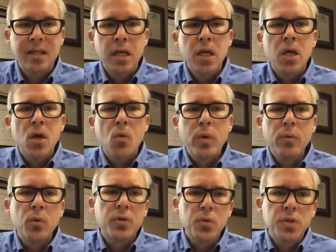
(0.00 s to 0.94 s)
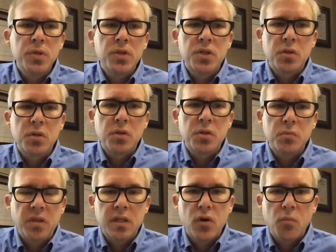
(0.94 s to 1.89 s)
And we were doing some
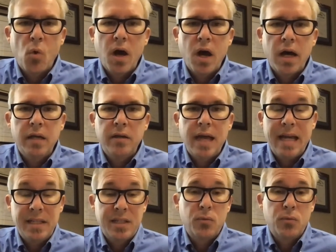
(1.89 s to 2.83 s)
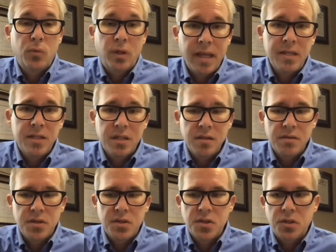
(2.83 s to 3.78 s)
things firm-wide as it
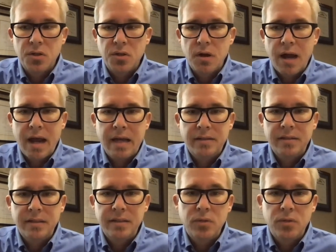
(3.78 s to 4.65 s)
relates to the Secure Act,